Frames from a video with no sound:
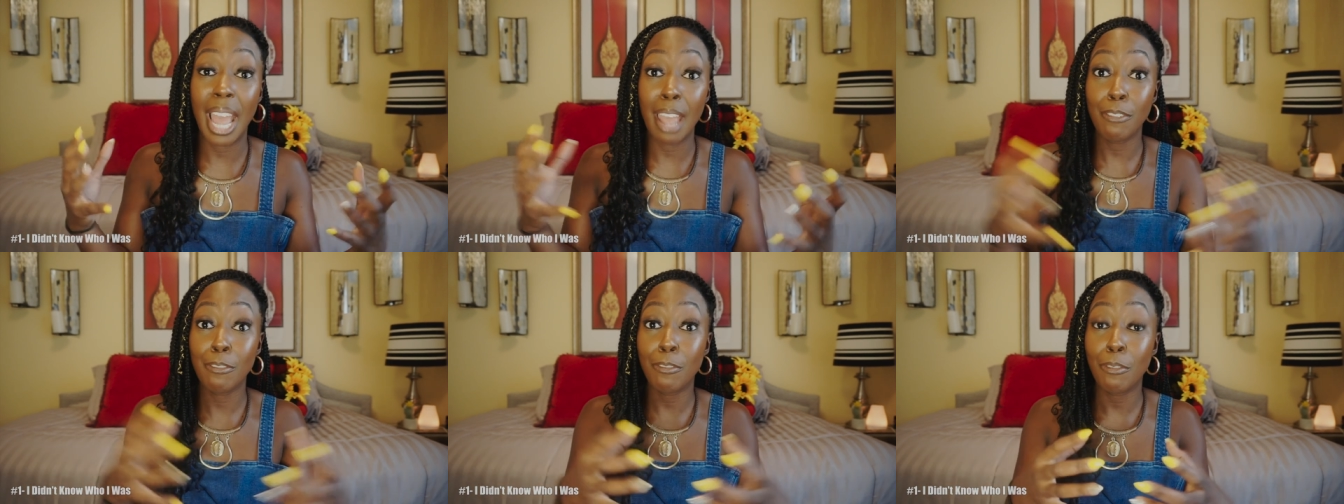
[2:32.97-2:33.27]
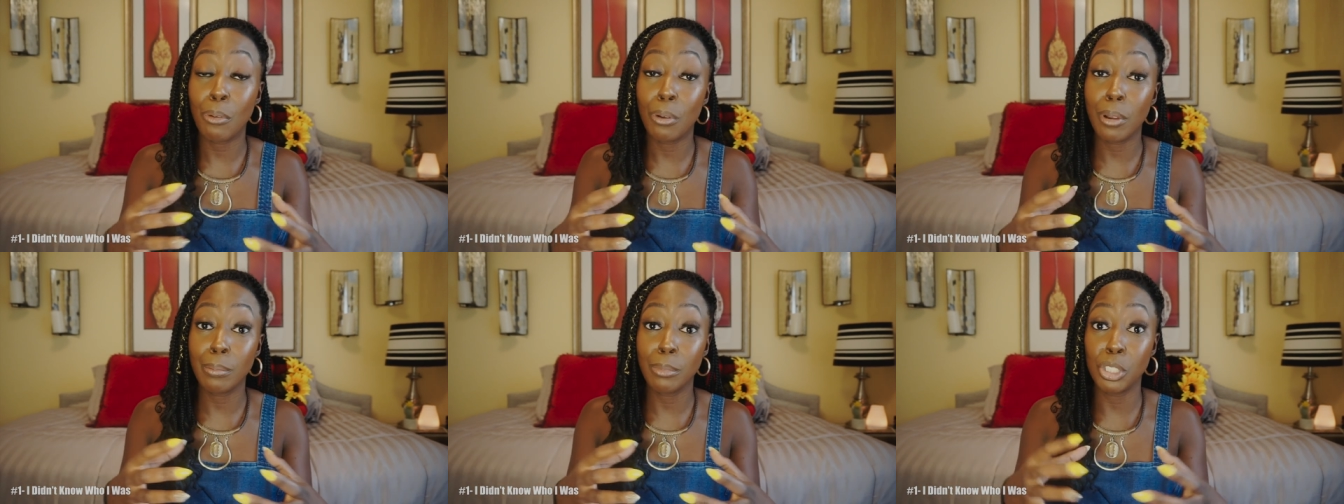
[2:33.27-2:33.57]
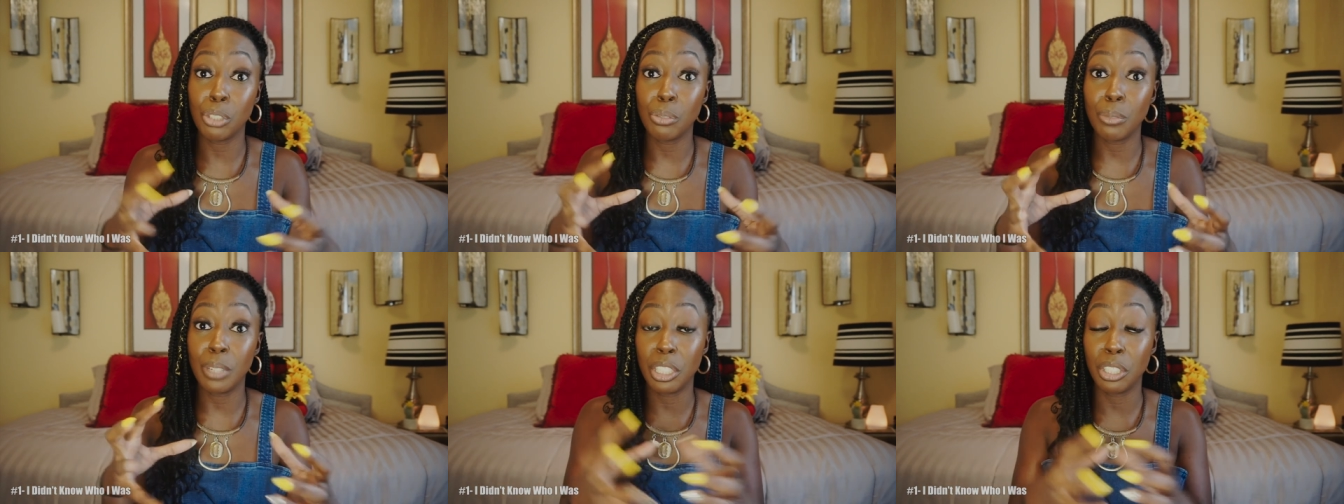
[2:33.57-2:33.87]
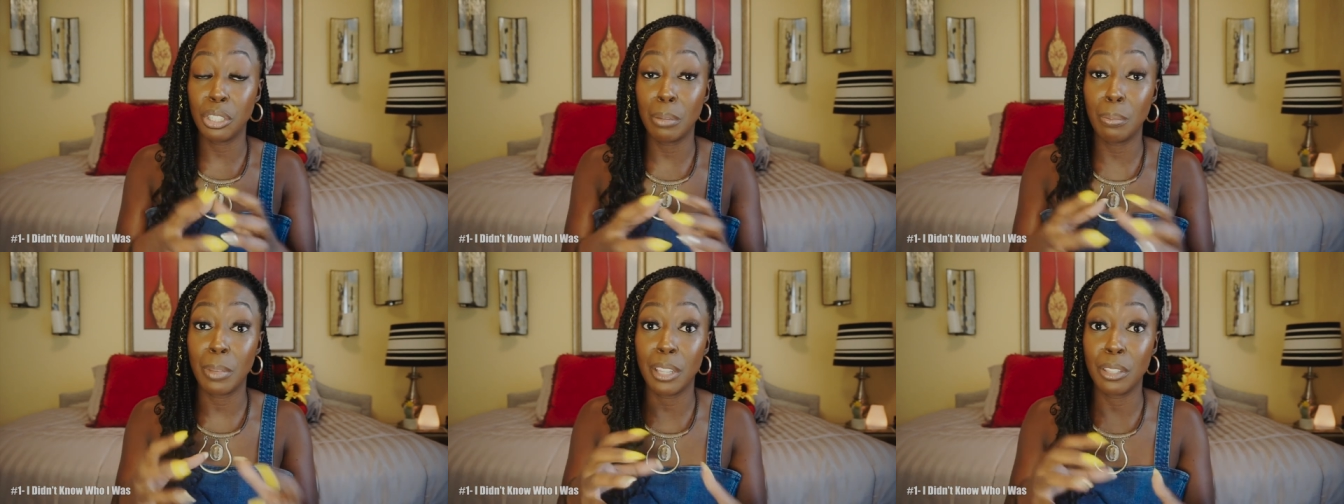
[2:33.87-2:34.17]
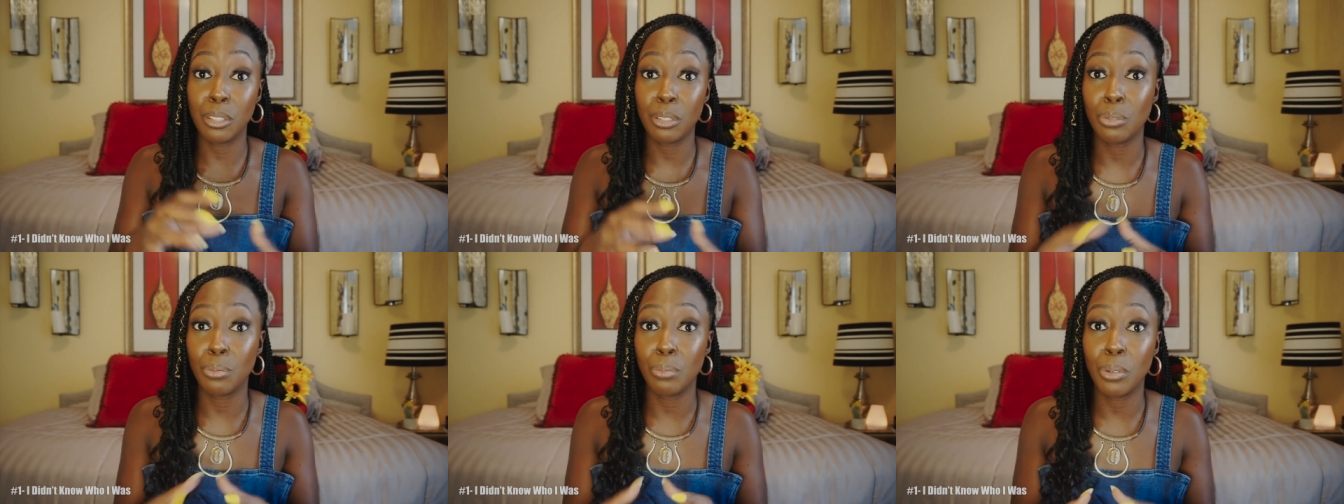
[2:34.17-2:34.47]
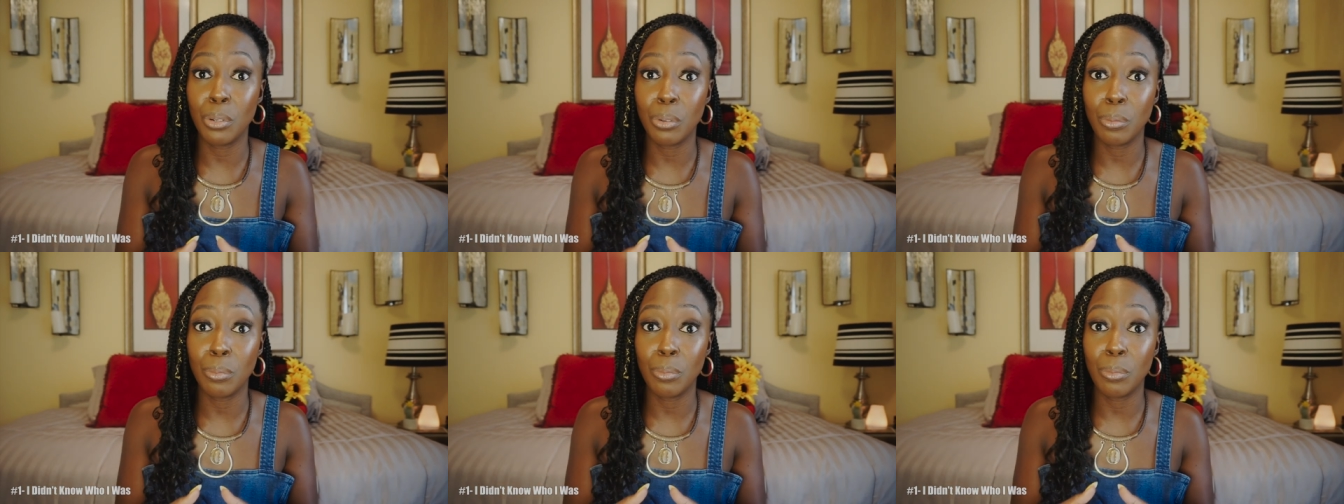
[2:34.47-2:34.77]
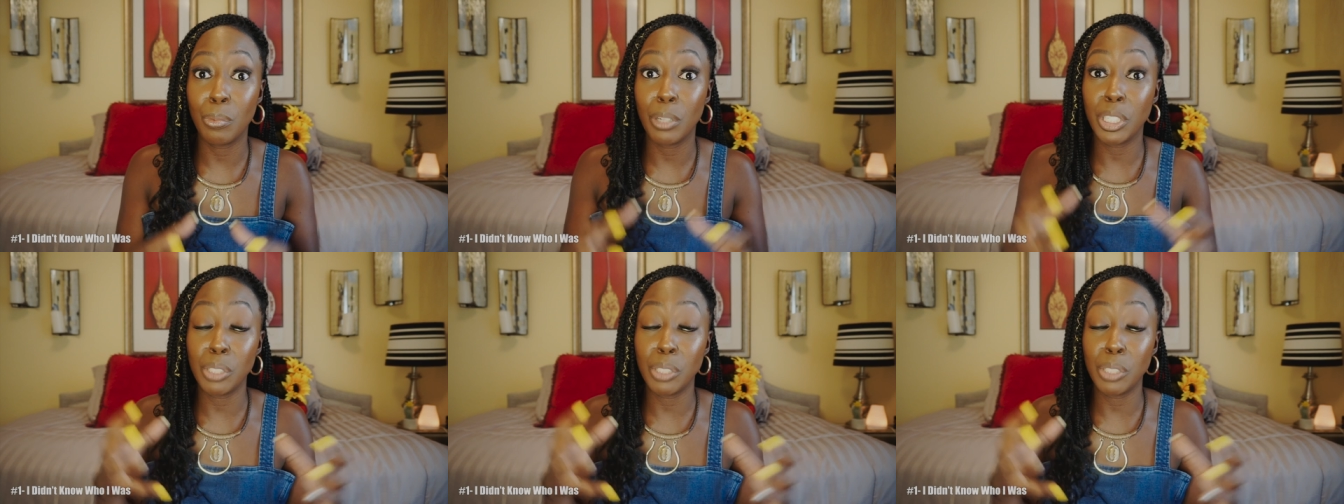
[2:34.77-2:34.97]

I formed you in your mother's womb,